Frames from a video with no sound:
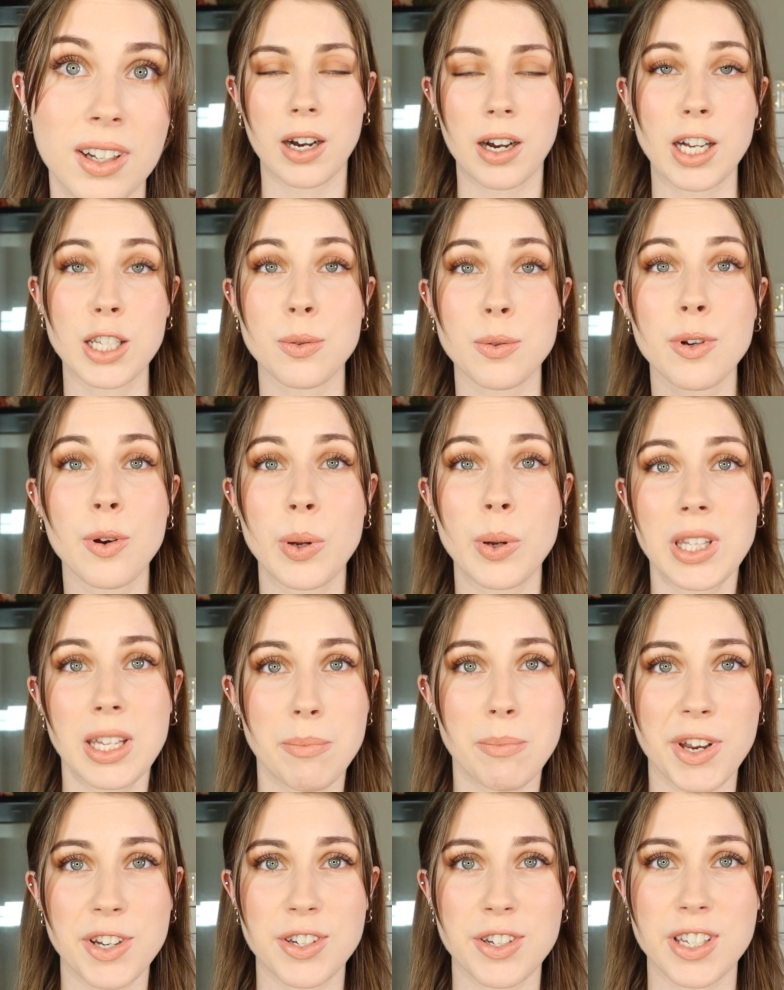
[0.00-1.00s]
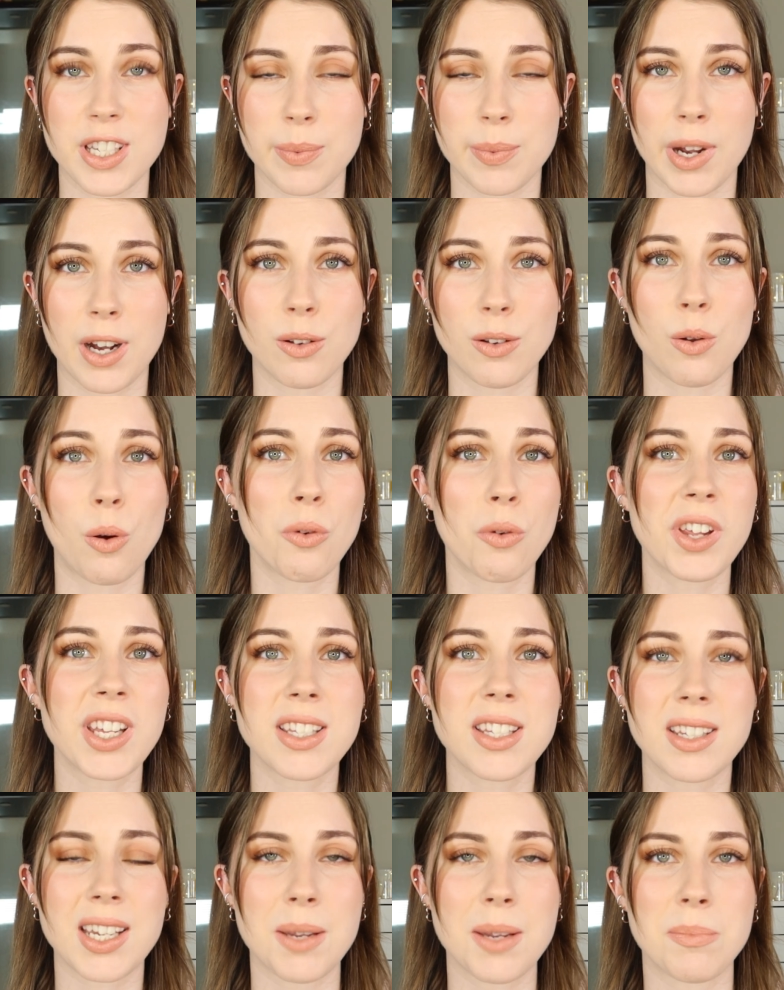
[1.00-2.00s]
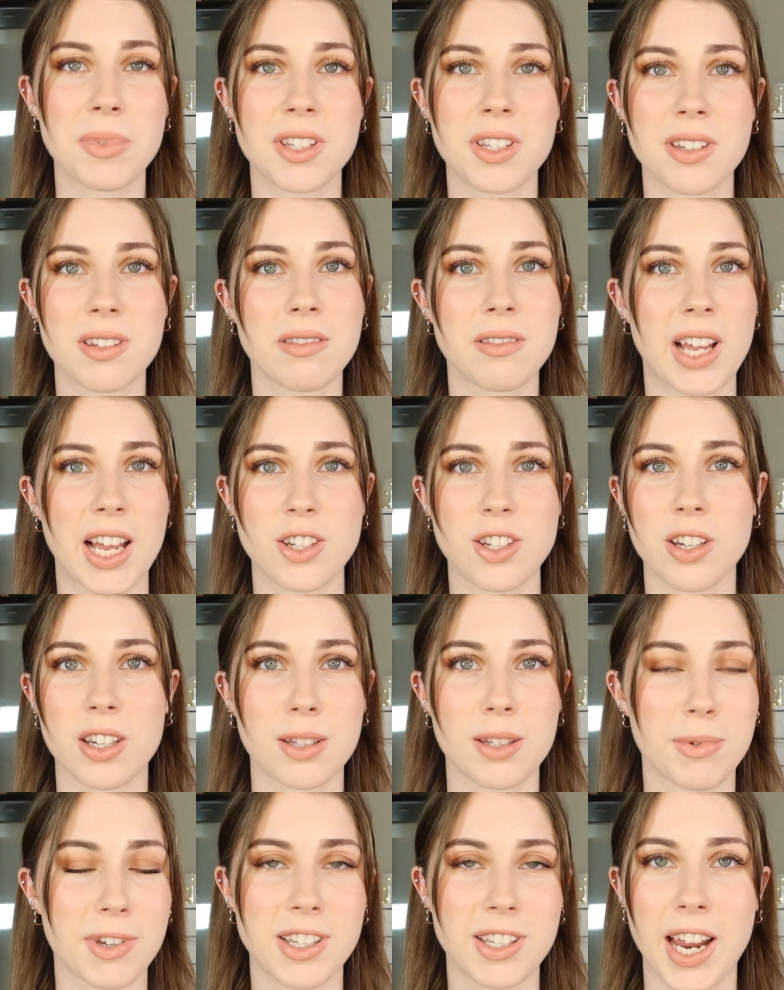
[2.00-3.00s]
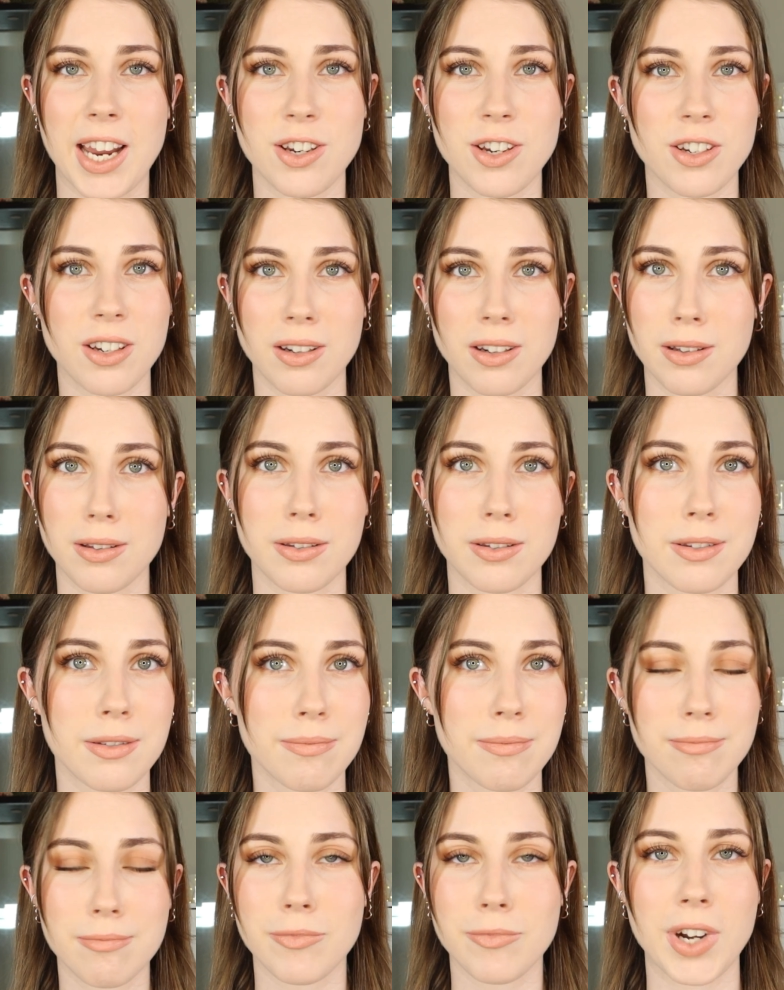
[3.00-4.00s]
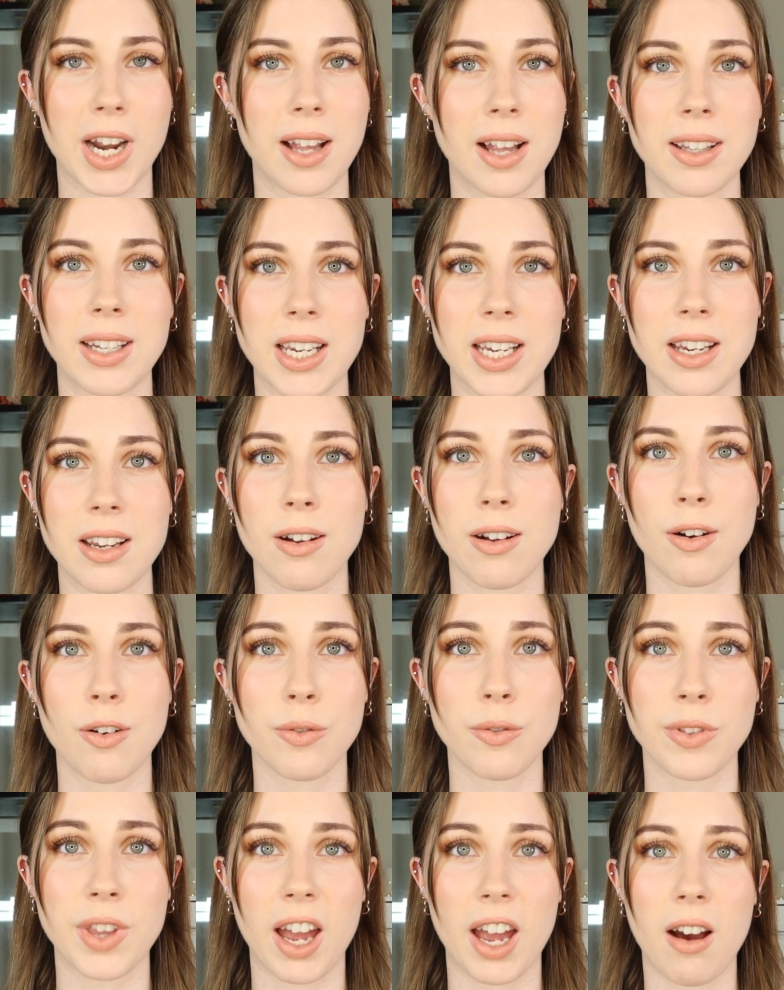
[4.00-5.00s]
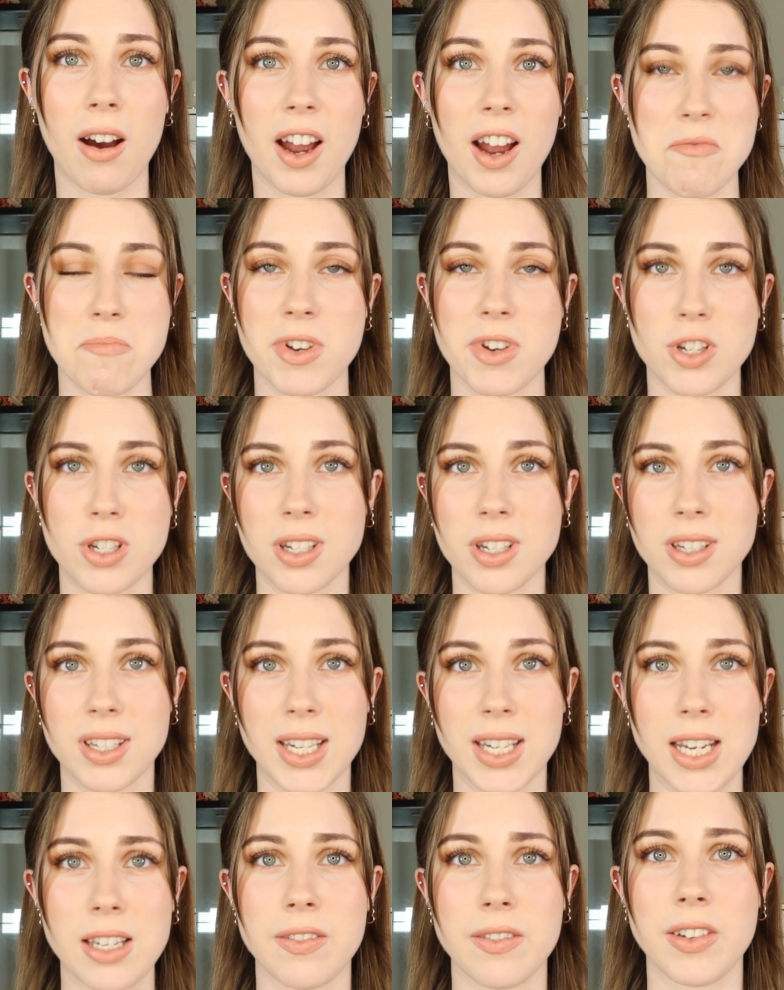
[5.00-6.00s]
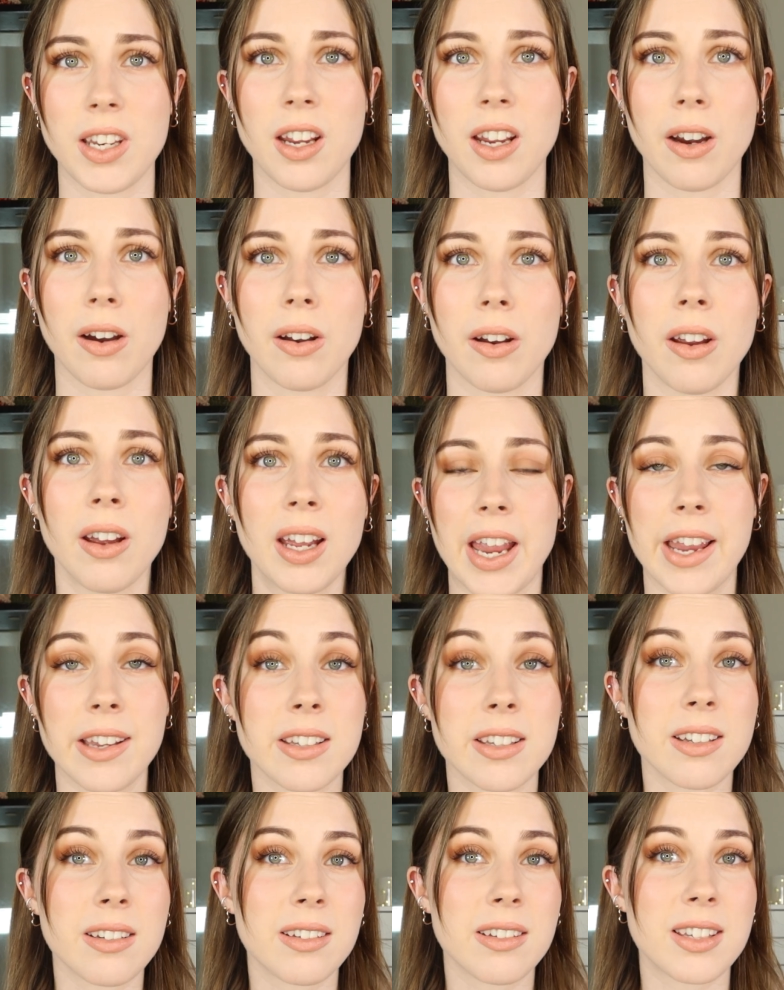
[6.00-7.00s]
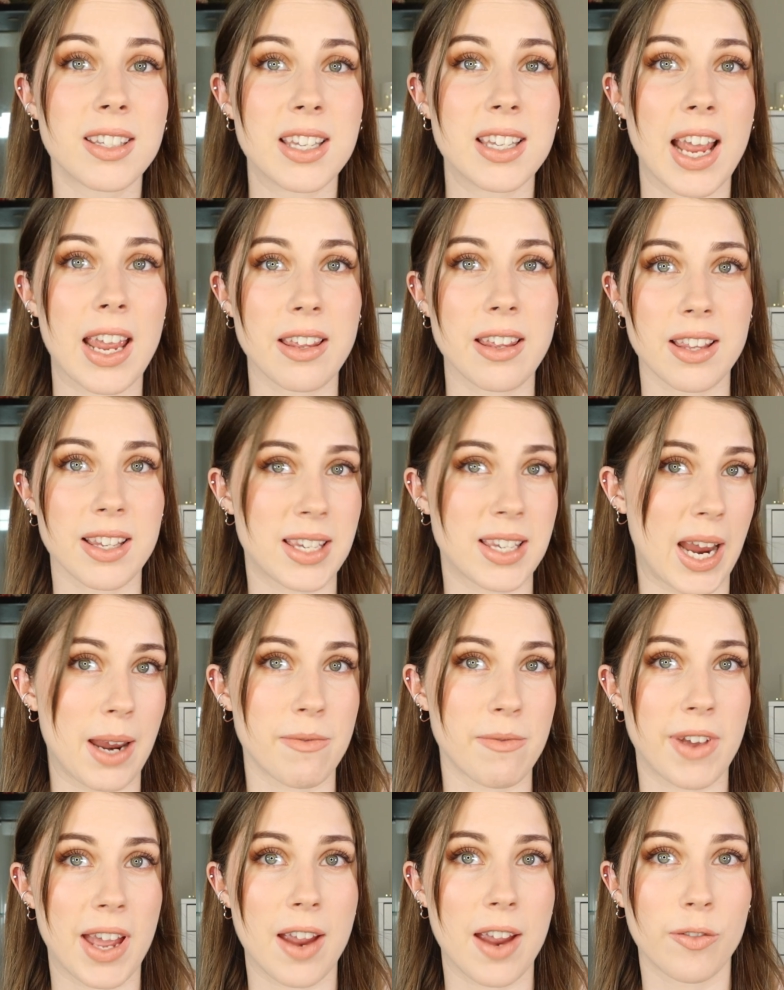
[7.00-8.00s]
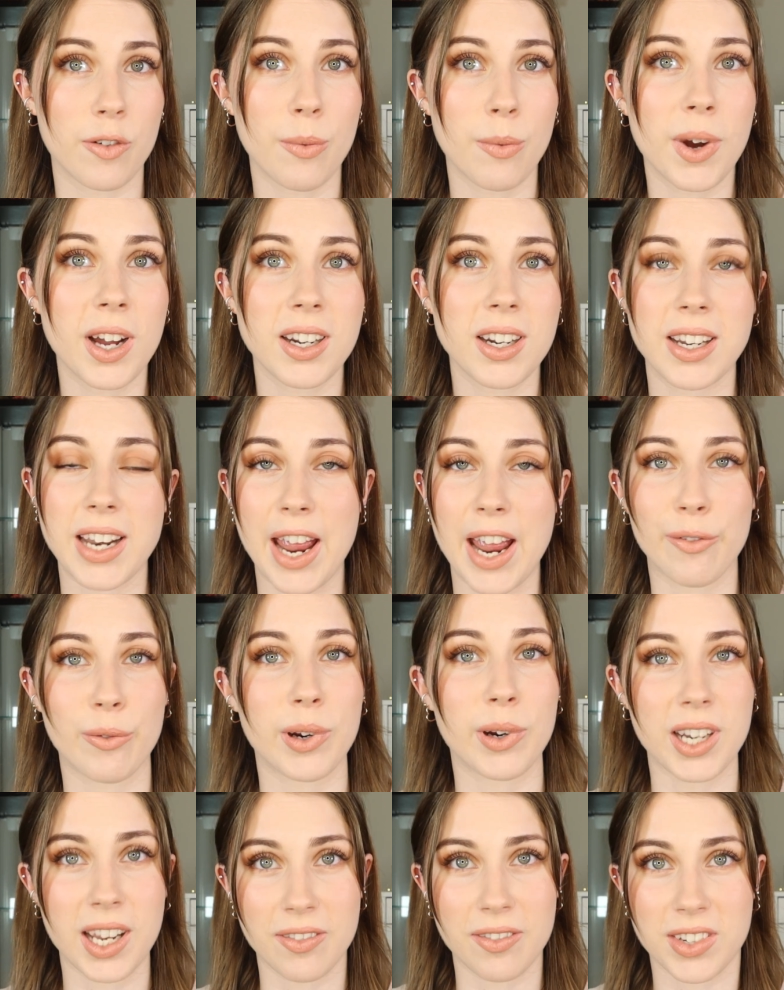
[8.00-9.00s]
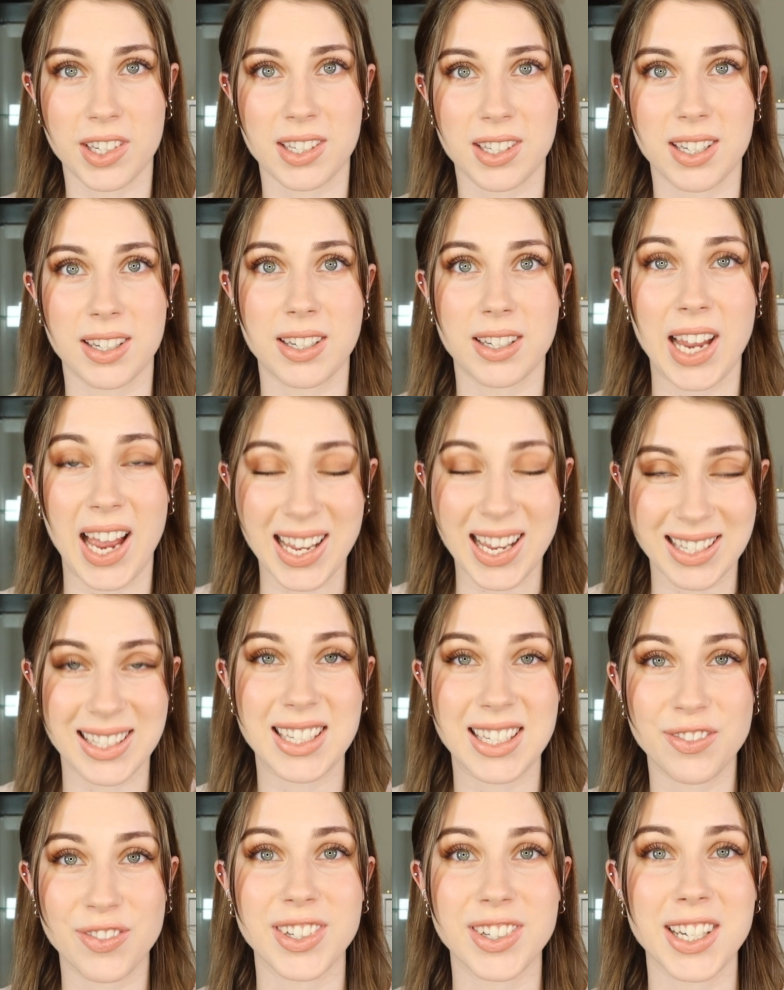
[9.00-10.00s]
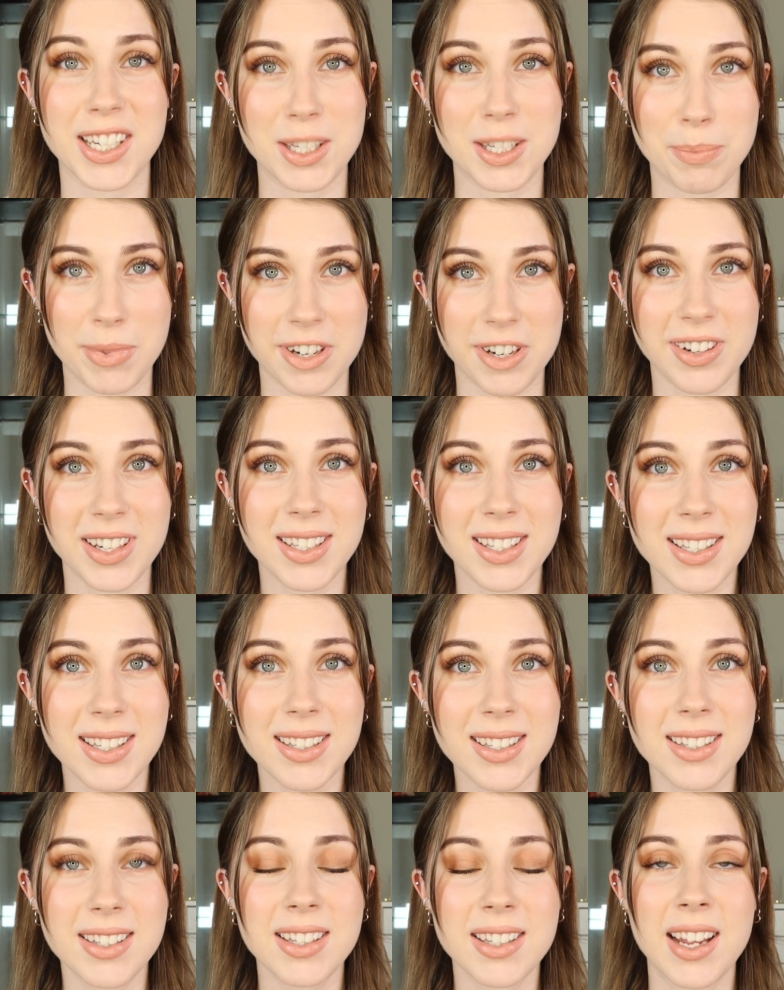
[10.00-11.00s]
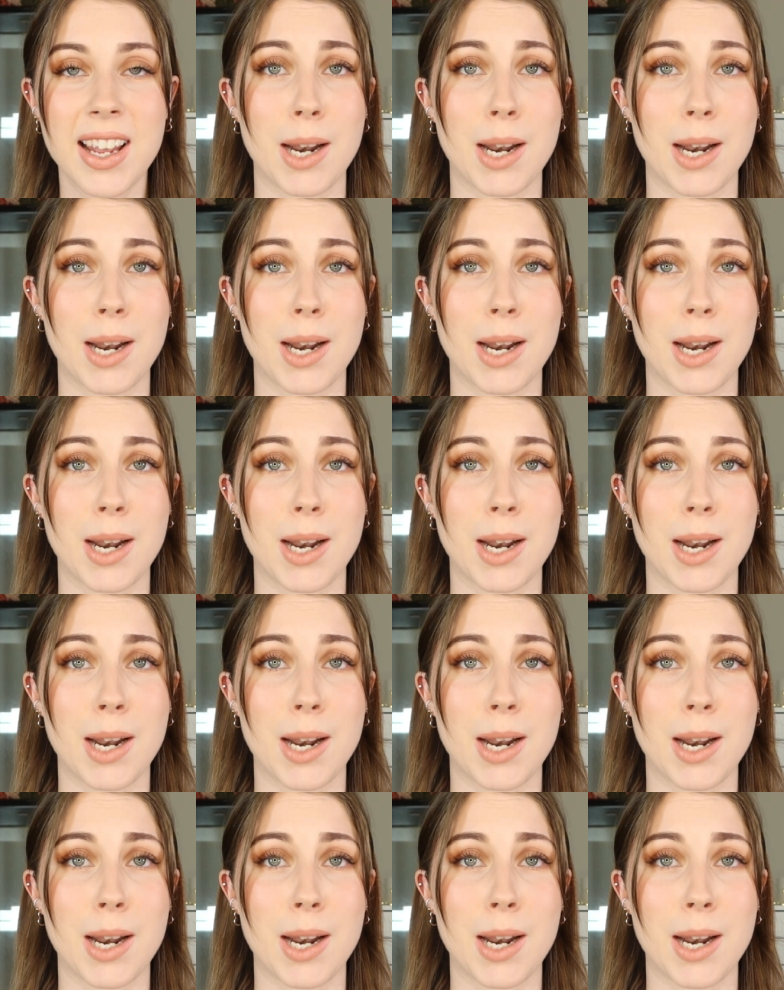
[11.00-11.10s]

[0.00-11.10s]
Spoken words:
I just want to quickly mention as well, all these tips / expectations, reality that I've mentioned in today's video isn't the same for everyone, and everyone has different experiences.